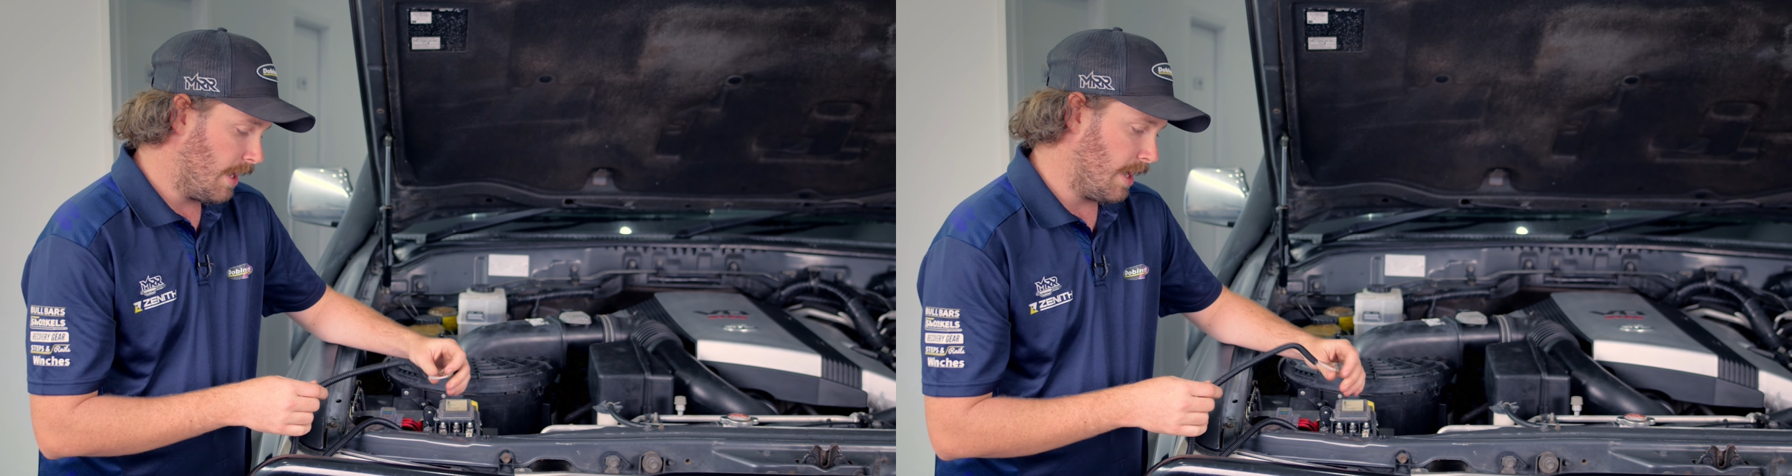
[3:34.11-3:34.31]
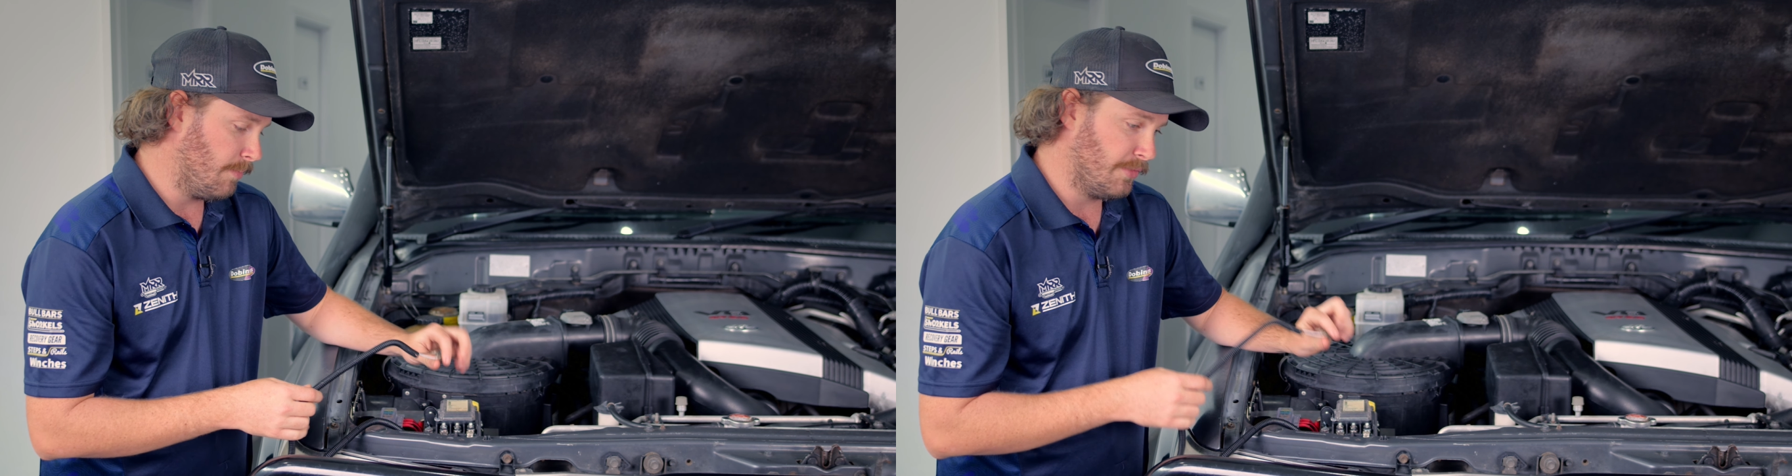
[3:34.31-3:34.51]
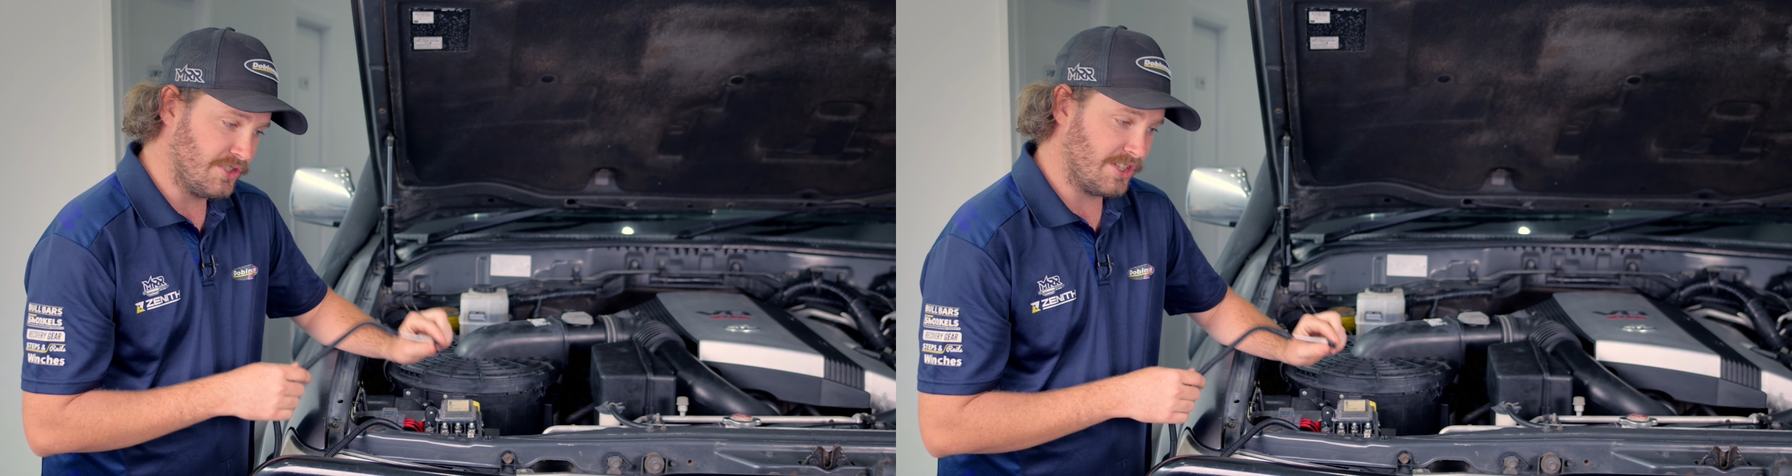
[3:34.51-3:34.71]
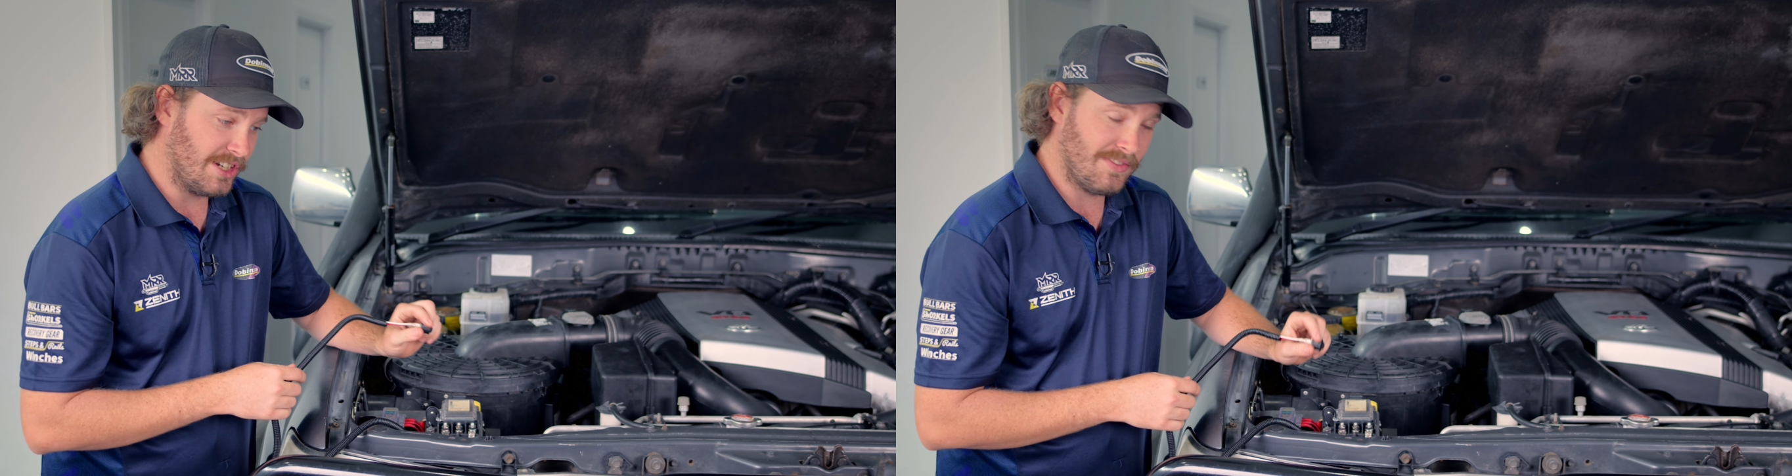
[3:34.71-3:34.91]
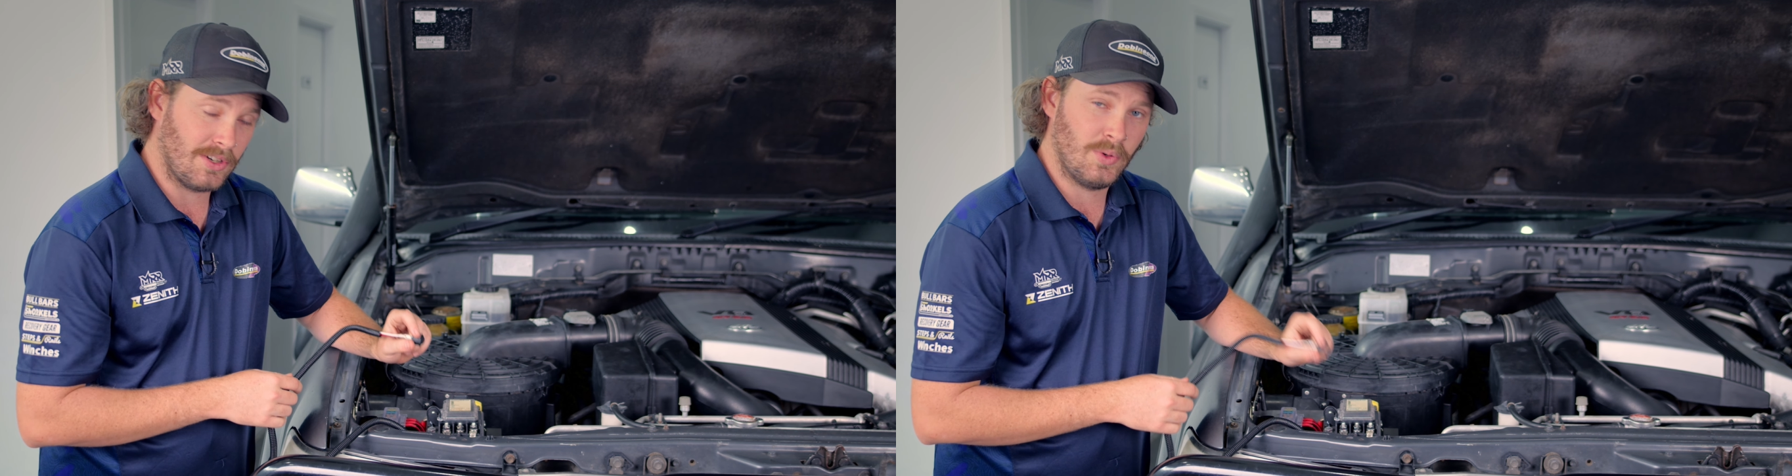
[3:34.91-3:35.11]
we're just going
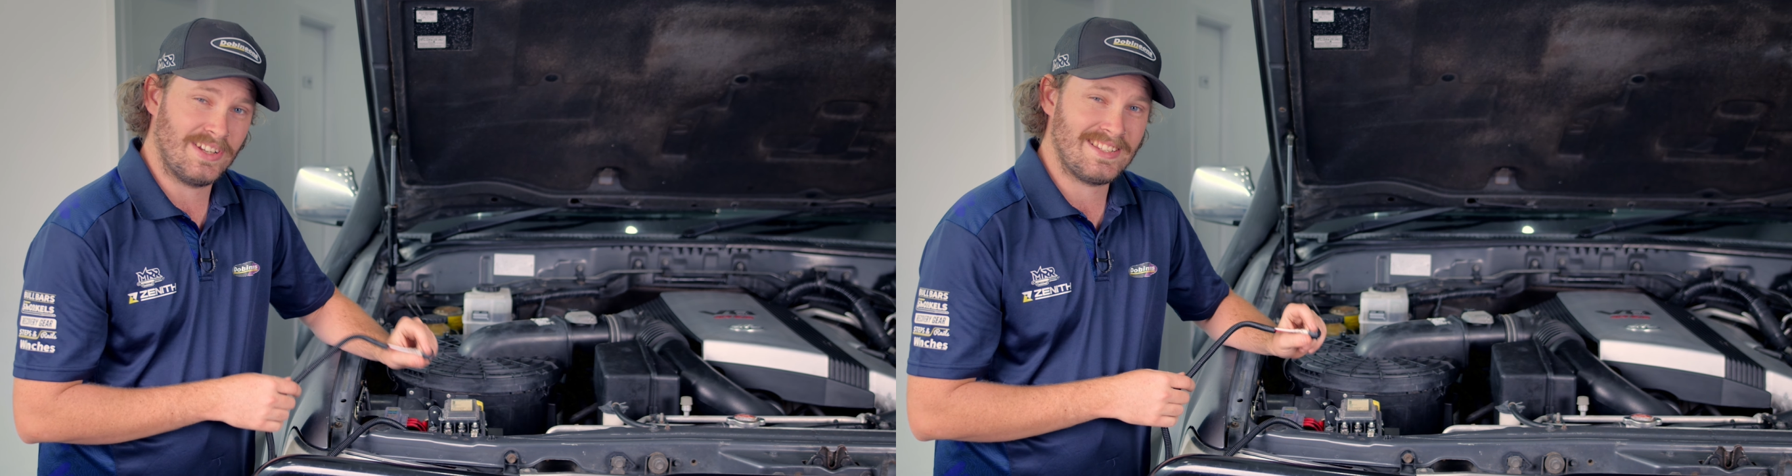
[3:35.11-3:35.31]
to give it a quick